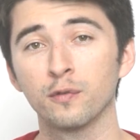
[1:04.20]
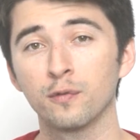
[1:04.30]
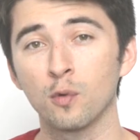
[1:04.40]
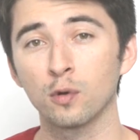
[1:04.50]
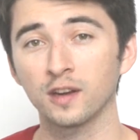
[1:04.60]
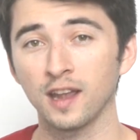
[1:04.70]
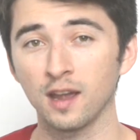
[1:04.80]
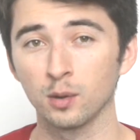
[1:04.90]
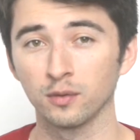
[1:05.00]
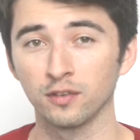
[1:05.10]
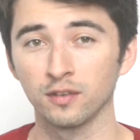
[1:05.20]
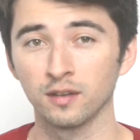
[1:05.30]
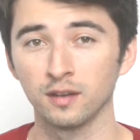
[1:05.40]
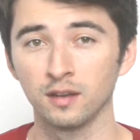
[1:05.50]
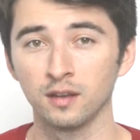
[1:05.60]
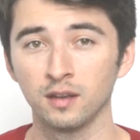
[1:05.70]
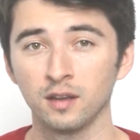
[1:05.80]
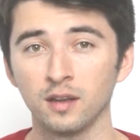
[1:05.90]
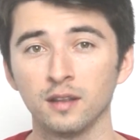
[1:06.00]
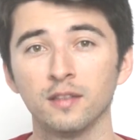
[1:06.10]
4 counts.
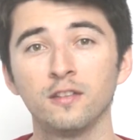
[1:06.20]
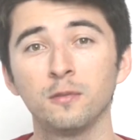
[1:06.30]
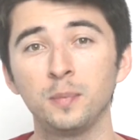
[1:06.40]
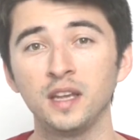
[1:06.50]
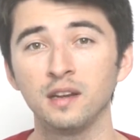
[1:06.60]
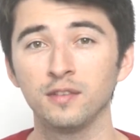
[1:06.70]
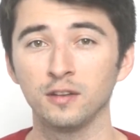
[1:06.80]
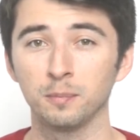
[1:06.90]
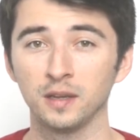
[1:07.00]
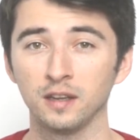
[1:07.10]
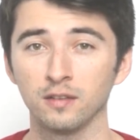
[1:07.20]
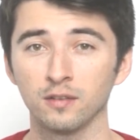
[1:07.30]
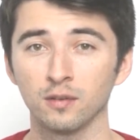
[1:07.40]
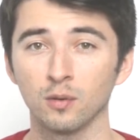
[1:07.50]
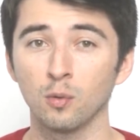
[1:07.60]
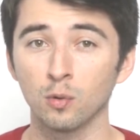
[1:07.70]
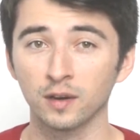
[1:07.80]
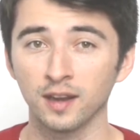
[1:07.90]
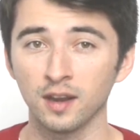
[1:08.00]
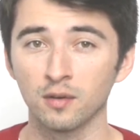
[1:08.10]
The speed of these beats, or
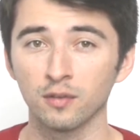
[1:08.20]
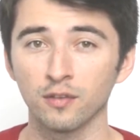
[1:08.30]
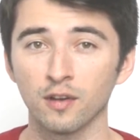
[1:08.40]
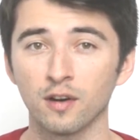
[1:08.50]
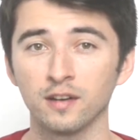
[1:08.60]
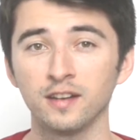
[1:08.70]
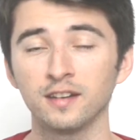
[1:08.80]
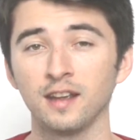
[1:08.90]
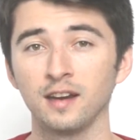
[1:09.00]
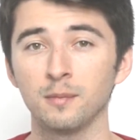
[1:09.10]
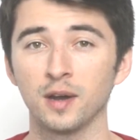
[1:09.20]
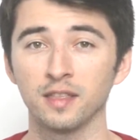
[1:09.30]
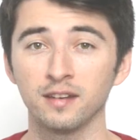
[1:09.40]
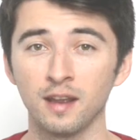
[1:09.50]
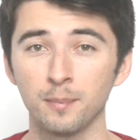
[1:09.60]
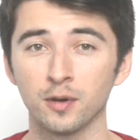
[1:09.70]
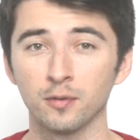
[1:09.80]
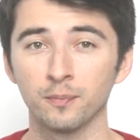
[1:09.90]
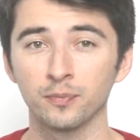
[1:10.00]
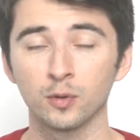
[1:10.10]
counts, are dictated by the tempo,
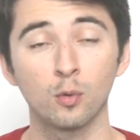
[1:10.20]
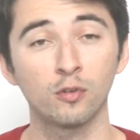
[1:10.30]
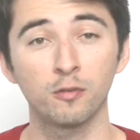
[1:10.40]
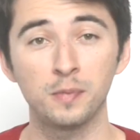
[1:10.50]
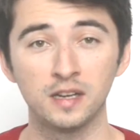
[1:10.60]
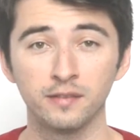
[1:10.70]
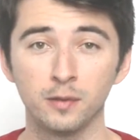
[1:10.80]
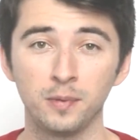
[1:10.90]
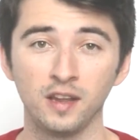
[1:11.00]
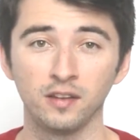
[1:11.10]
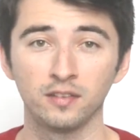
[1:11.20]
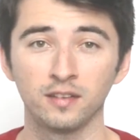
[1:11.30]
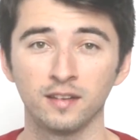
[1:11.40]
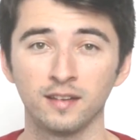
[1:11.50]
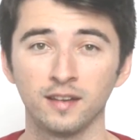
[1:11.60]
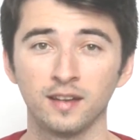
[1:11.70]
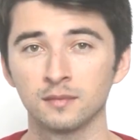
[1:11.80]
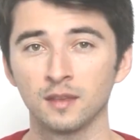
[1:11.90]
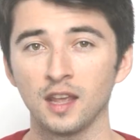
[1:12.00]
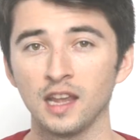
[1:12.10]
or speed of the piece.
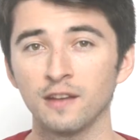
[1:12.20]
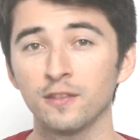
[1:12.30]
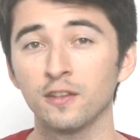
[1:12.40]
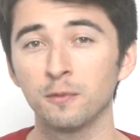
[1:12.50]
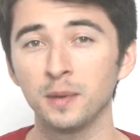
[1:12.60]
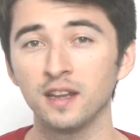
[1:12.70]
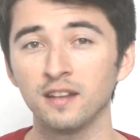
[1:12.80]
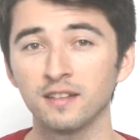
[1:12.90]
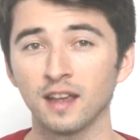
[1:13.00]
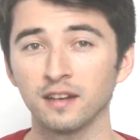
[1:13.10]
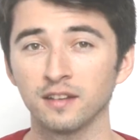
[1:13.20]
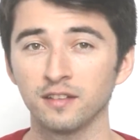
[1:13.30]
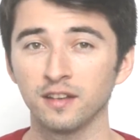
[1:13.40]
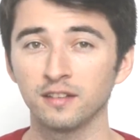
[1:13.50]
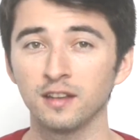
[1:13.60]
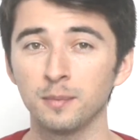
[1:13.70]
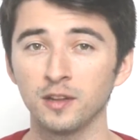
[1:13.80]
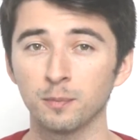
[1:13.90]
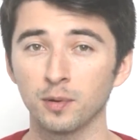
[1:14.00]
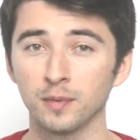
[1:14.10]
If the speed is set to 60
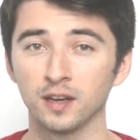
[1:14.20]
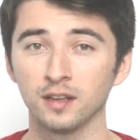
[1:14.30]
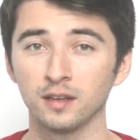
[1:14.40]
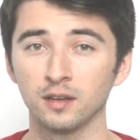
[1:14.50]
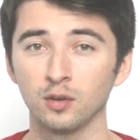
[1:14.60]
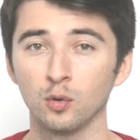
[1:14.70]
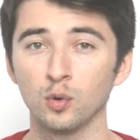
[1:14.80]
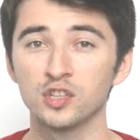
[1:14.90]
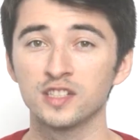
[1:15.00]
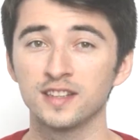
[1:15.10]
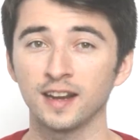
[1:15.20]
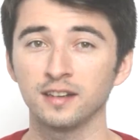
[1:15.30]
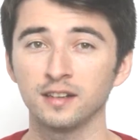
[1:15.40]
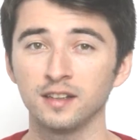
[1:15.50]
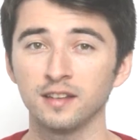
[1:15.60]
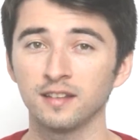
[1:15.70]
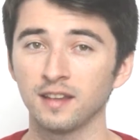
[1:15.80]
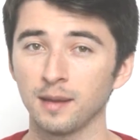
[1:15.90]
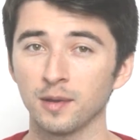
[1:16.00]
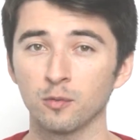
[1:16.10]
beats per minute, which is technically the
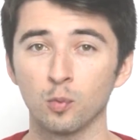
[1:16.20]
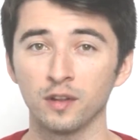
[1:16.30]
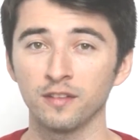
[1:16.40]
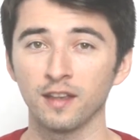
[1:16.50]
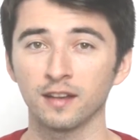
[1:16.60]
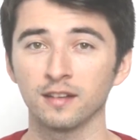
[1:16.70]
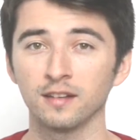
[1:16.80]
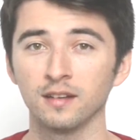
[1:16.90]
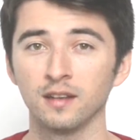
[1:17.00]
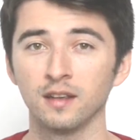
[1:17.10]
same as 1 second,